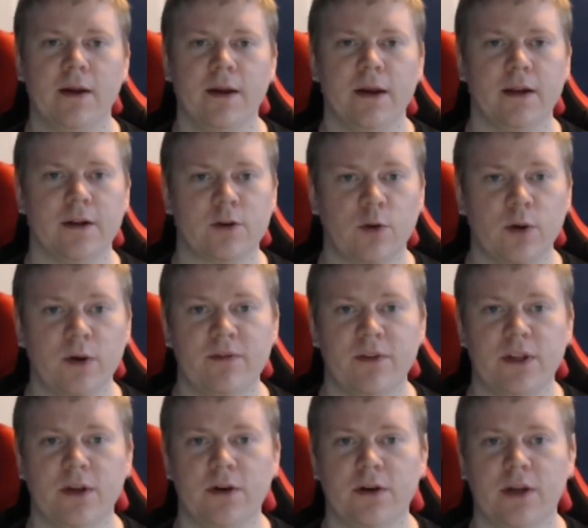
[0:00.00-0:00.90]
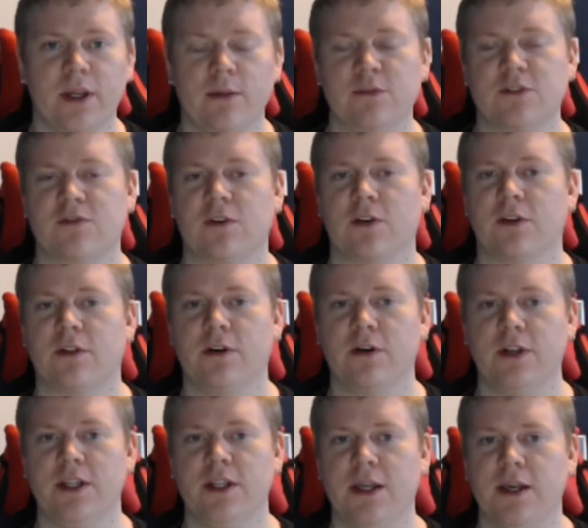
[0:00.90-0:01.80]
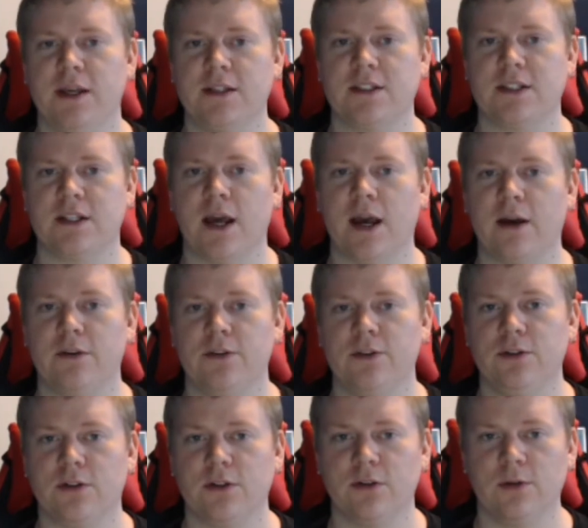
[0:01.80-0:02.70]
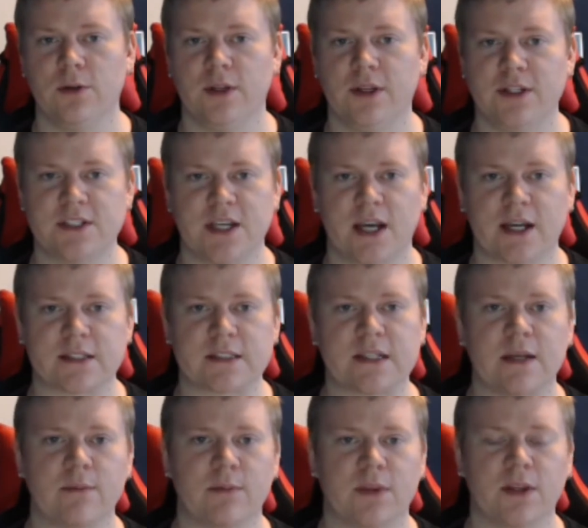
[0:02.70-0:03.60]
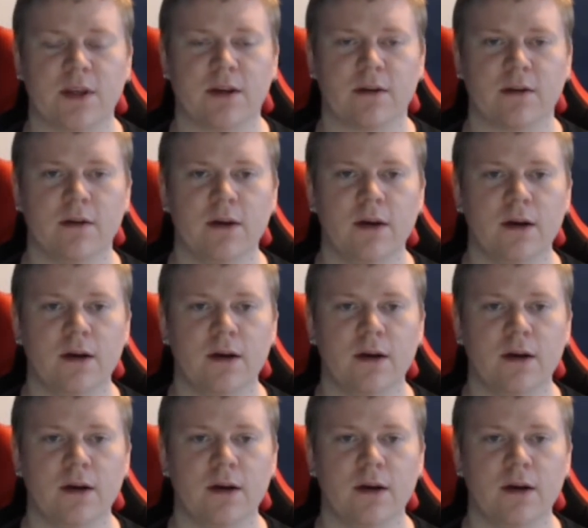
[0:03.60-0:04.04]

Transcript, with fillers: and quit video games for 30 days and how you can do the exact same thing.